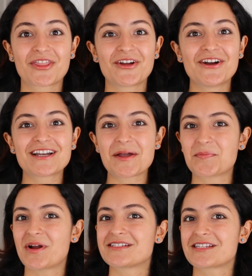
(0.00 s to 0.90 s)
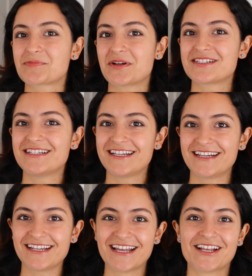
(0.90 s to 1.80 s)
third, embrace
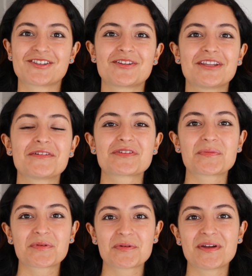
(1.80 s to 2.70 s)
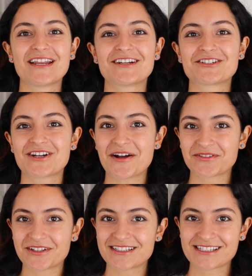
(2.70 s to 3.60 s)
spontaneity. So leave some room in your
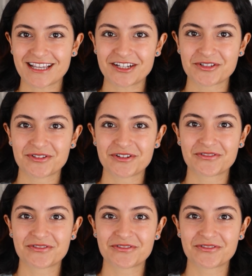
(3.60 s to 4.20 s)
travel schedule